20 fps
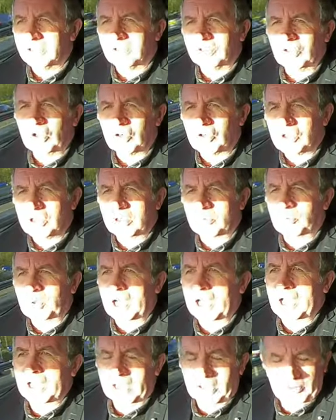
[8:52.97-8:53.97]
knocks you
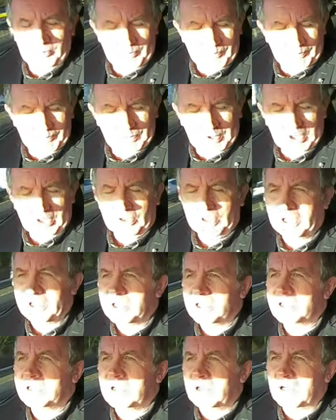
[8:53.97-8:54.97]
back, and that
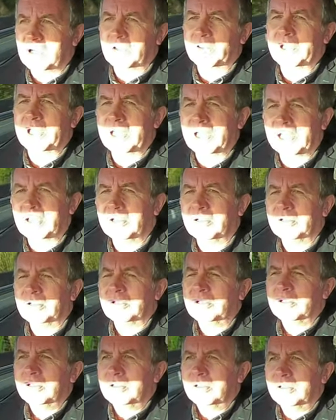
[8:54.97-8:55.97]
star there
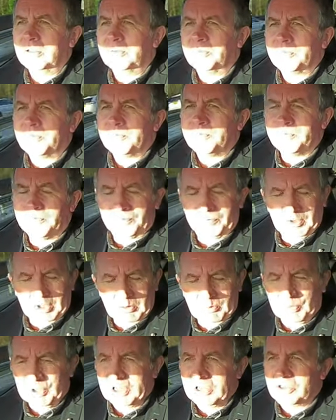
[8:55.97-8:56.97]

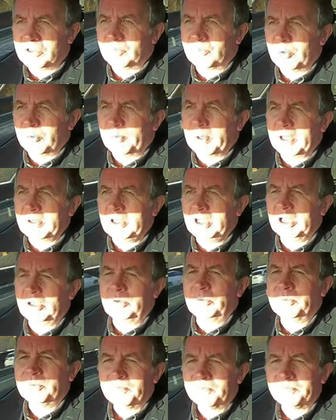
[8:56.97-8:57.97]
brings up the menu.
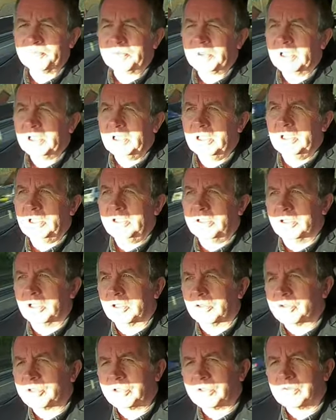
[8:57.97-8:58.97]
You've
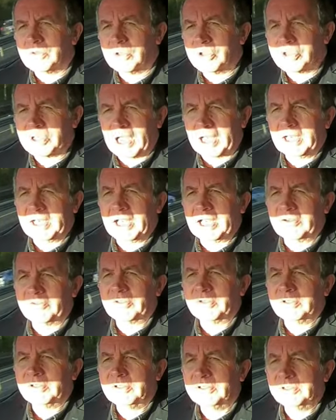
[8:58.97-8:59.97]
got sat nav,